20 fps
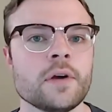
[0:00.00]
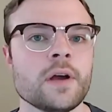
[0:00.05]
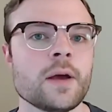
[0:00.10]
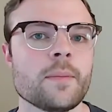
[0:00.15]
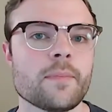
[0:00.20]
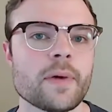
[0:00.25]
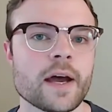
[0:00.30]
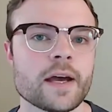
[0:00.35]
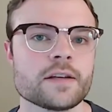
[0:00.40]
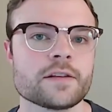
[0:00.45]

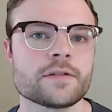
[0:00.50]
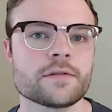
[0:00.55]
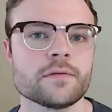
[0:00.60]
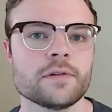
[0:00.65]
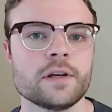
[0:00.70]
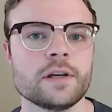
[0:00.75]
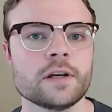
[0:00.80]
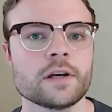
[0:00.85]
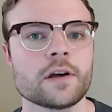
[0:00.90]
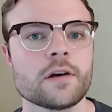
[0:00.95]
past three
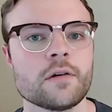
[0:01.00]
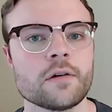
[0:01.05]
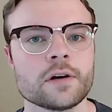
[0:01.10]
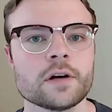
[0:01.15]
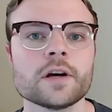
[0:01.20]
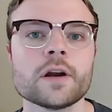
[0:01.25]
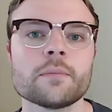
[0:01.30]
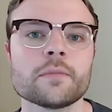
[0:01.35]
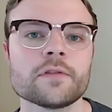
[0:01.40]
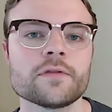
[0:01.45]
and go on to
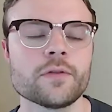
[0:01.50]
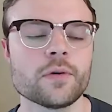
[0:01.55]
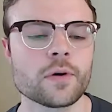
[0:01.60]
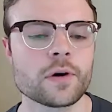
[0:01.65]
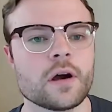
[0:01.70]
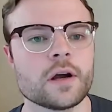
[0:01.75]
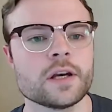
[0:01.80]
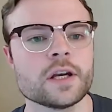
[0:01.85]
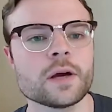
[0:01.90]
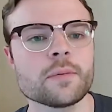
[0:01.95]
number four.
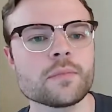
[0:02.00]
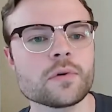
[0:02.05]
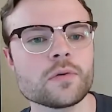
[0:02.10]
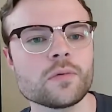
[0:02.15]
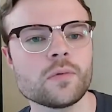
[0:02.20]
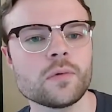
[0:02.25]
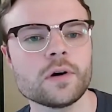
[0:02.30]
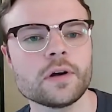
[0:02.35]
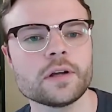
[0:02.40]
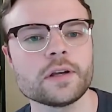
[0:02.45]
Number
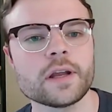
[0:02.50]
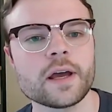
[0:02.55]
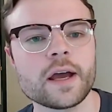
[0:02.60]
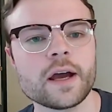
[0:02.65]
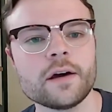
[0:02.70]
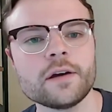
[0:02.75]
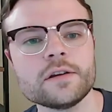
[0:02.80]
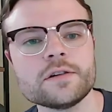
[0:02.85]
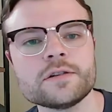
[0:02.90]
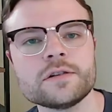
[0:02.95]
one, how
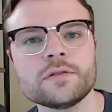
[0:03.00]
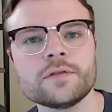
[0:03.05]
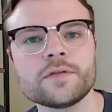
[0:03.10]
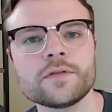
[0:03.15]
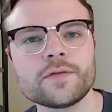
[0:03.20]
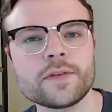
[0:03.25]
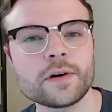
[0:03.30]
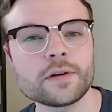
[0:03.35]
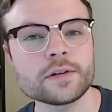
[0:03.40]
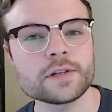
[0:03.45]
did you
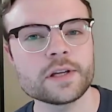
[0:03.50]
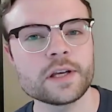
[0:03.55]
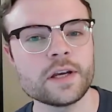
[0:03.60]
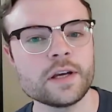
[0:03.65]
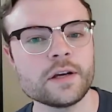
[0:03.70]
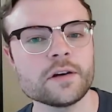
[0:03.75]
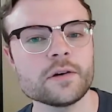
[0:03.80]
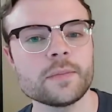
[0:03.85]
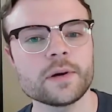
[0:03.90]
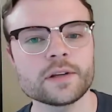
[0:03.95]
first hear
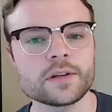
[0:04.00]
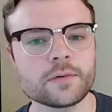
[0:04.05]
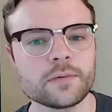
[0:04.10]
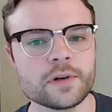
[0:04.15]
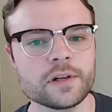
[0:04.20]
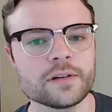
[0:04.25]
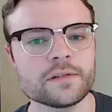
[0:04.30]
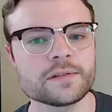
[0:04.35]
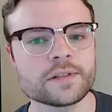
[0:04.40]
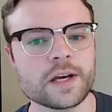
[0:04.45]
about the Wheel
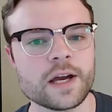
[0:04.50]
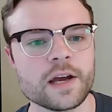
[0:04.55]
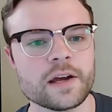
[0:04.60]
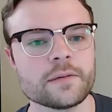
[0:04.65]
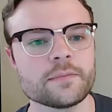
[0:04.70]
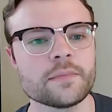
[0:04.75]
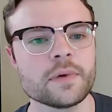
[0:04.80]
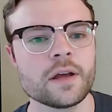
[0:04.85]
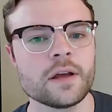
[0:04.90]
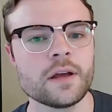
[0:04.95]
of Time?
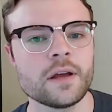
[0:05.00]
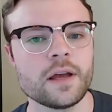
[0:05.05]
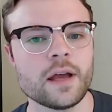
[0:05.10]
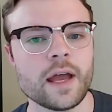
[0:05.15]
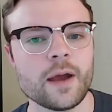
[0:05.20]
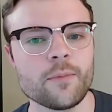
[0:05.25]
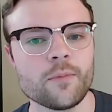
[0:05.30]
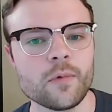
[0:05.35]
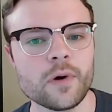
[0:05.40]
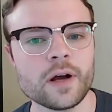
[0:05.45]

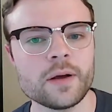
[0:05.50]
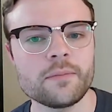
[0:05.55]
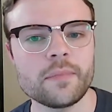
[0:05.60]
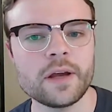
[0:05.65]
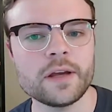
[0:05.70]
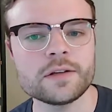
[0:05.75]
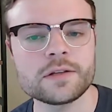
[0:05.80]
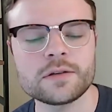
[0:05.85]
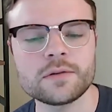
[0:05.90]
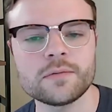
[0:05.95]
and what
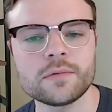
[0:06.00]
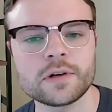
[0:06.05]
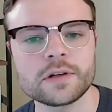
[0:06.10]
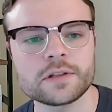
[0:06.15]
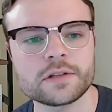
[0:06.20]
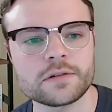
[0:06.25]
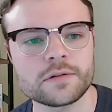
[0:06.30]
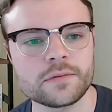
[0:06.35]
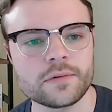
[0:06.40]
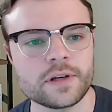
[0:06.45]
made you want to
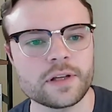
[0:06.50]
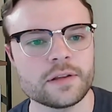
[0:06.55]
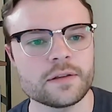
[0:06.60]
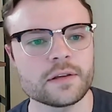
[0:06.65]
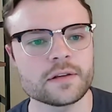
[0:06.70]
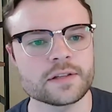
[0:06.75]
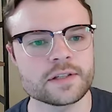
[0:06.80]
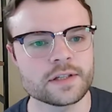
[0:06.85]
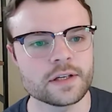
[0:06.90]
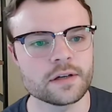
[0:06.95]
read the
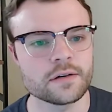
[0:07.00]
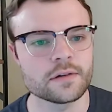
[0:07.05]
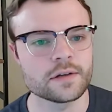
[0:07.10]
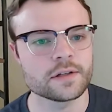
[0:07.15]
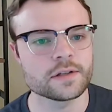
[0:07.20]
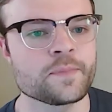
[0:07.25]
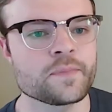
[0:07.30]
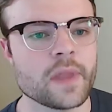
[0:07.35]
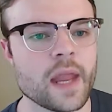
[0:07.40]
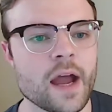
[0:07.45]

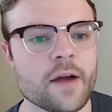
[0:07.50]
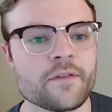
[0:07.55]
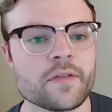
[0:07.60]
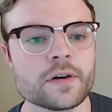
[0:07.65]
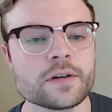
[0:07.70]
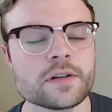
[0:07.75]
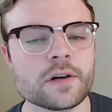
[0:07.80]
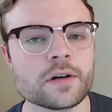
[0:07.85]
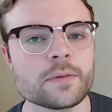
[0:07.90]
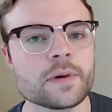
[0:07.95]
series? I first
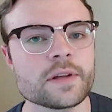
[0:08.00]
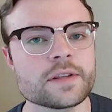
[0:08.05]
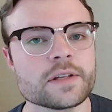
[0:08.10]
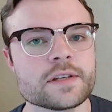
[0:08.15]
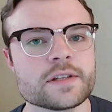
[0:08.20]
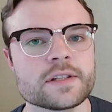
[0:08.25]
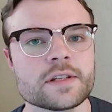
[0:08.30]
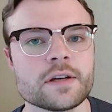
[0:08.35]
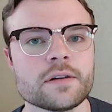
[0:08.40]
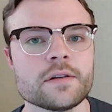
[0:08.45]
heard about this
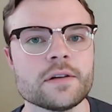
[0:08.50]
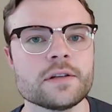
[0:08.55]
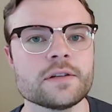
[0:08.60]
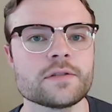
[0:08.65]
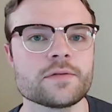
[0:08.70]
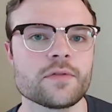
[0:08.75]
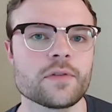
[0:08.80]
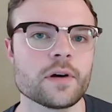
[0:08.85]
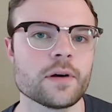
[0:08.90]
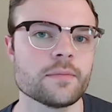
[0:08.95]
series
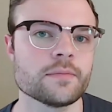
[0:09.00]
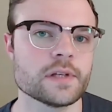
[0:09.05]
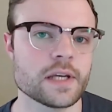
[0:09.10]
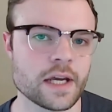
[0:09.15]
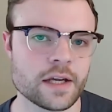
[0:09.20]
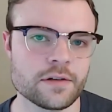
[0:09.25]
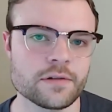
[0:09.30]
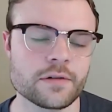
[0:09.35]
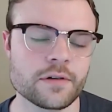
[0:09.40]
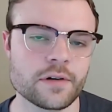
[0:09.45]
from
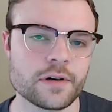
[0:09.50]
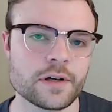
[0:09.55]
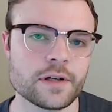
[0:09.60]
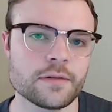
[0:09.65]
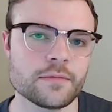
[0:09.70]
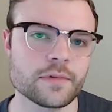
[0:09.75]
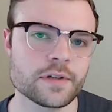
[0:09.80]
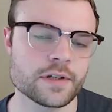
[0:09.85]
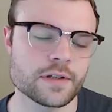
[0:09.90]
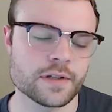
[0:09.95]
Daniel Greene,
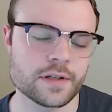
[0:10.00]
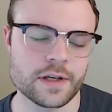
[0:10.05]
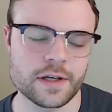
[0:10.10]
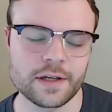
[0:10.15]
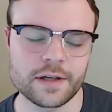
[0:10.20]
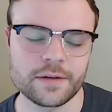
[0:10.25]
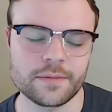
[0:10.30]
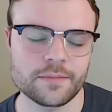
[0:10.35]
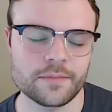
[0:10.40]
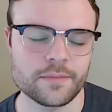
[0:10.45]
which is like
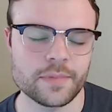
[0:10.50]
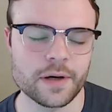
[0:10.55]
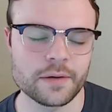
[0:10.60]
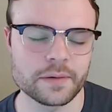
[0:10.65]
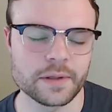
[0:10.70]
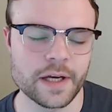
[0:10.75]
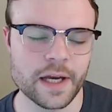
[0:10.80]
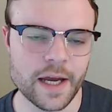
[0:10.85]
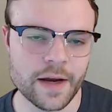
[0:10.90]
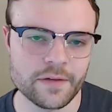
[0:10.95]

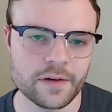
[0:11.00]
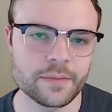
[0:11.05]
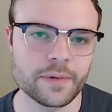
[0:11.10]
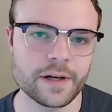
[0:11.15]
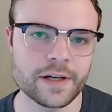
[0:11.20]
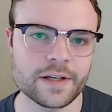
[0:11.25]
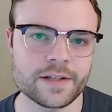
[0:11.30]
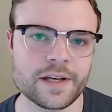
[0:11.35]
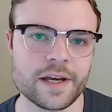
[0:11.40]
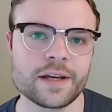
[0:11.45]
probably
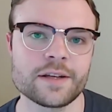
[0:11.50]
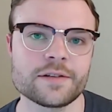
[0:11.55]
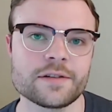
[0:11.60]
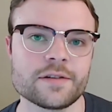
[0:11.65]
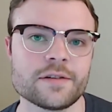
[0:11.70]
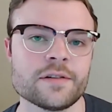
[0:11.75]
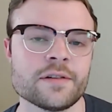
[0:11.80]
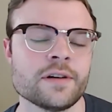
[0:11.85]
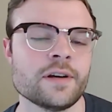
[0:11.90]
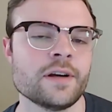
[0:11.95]
everybody's answer,